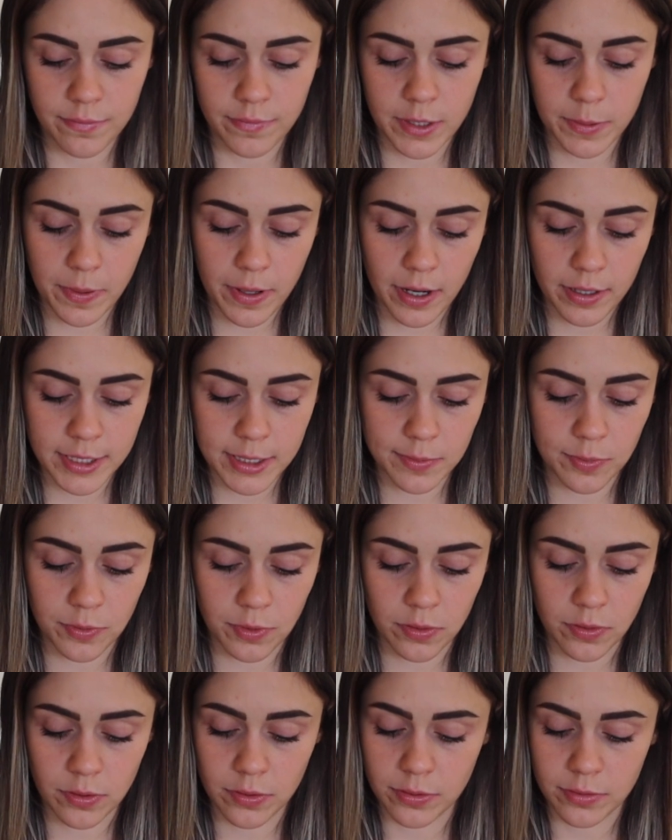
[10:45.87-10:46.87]
the
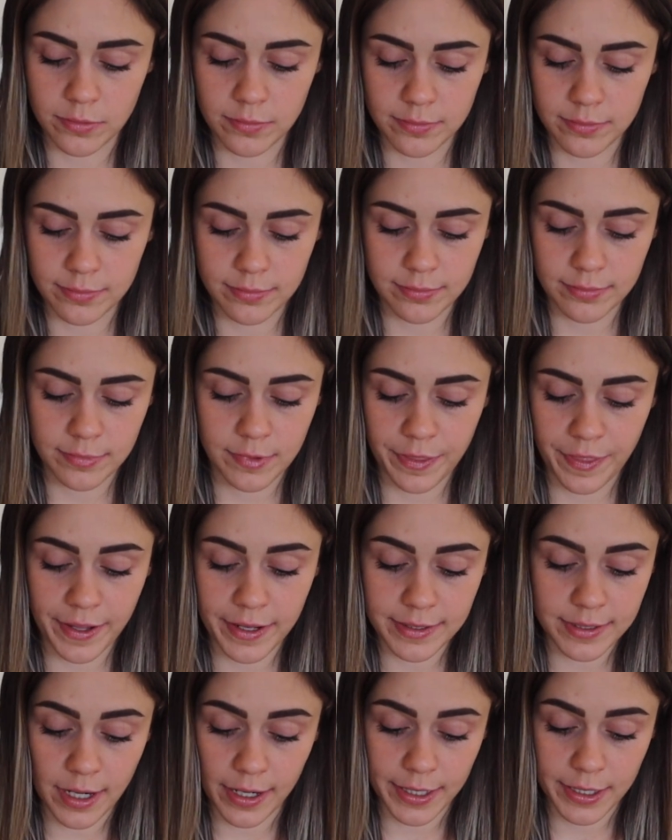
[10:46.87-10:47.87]
possible
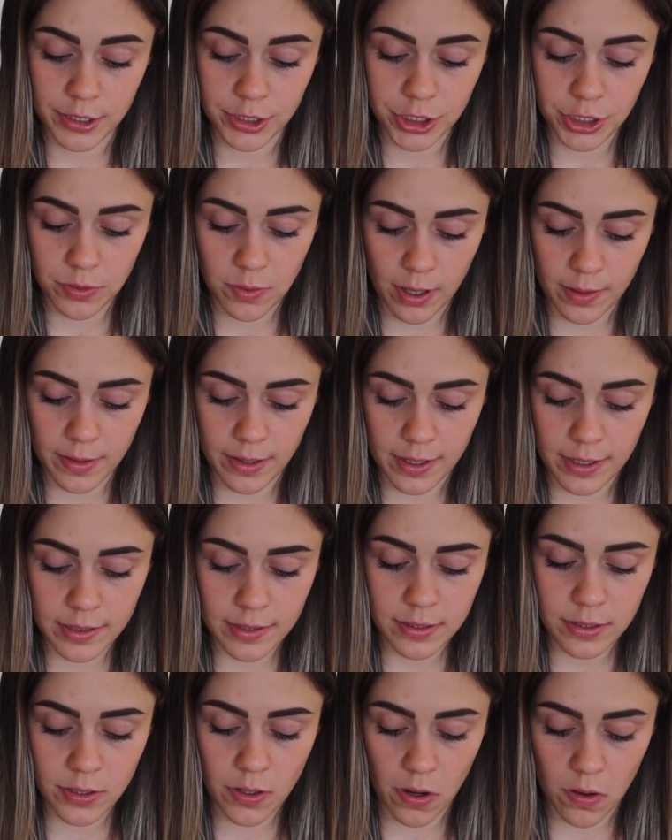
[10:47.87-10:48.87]
things that I could do on this.
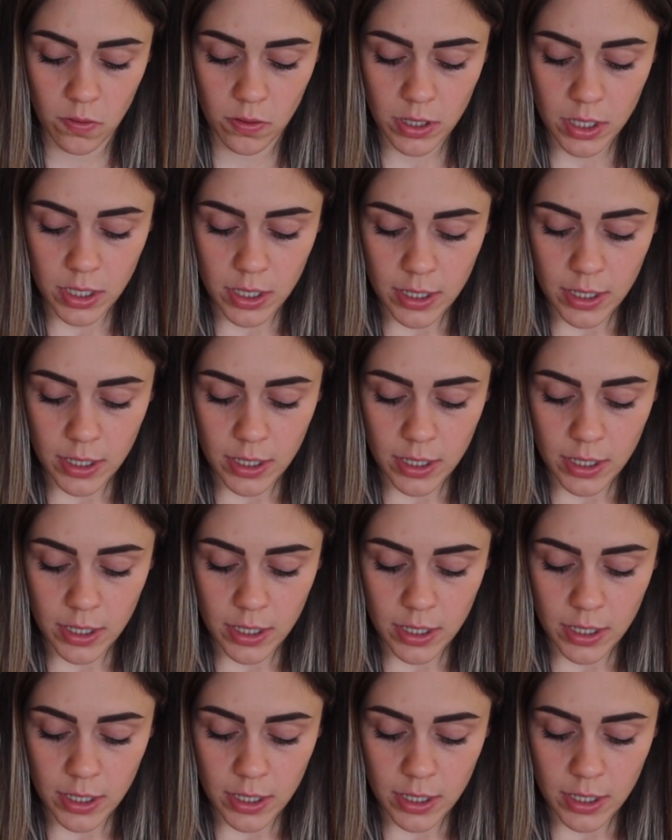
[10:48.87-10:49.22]
So